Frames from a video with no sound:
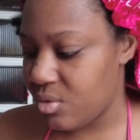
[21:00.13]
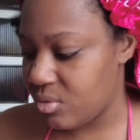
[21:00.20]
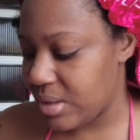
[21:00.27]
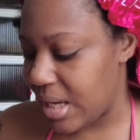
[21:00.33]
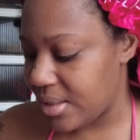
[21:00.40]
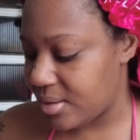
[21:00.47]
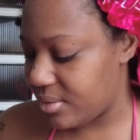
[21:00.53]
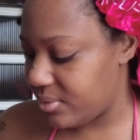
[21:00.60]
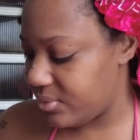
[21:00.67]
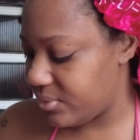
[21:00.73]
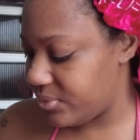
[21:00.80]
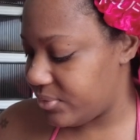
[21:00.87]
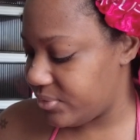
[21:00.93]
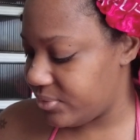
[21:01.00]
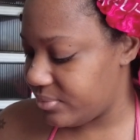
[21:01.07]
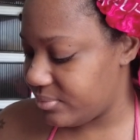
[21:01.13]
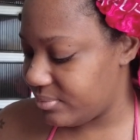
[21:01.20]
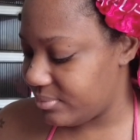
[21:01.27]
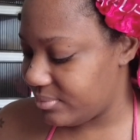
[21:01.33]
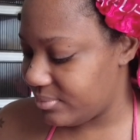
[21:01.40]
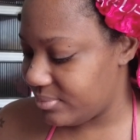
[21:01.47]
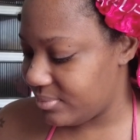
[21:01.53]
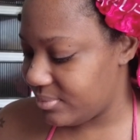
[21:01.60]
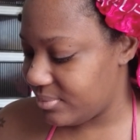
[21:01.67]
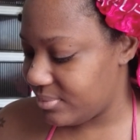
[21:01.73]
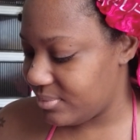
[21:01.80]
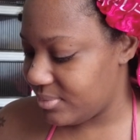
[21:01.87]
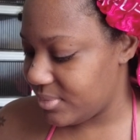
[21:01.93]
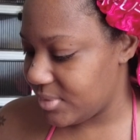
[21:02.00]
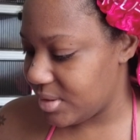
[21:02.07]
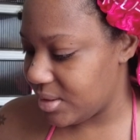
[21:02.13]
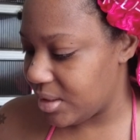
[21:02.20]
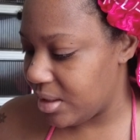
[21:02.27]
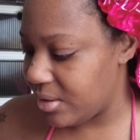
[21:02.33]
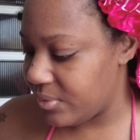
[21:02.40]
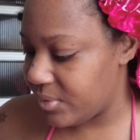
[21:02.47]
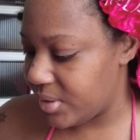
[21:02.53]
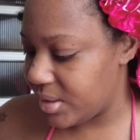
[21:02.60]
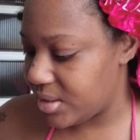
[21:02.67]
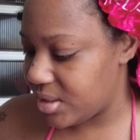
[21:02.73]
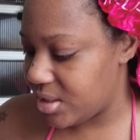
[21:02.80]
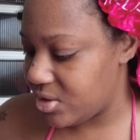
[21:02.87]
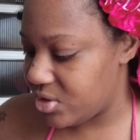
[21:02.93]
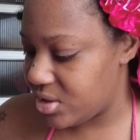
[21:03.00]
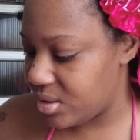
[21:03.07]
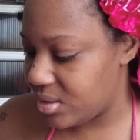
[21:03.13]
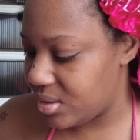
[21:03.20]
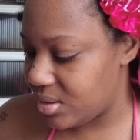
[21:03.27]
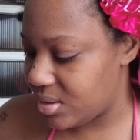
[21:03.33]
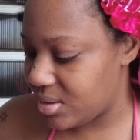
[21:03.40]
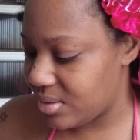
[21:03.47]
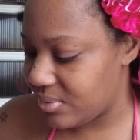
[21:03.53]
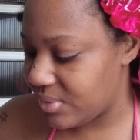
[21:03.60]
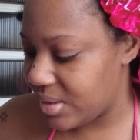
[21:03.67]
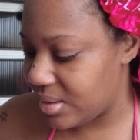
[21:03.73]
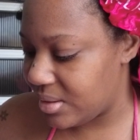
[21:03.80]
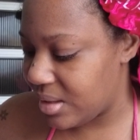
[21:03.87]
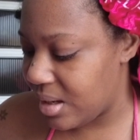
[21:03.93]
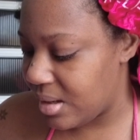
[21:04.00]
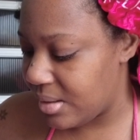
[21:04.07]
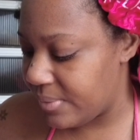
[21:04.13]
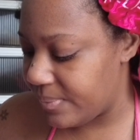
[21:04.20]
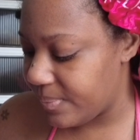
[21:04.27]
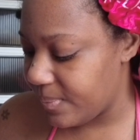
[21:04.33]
lot of love and attention and stuff like that.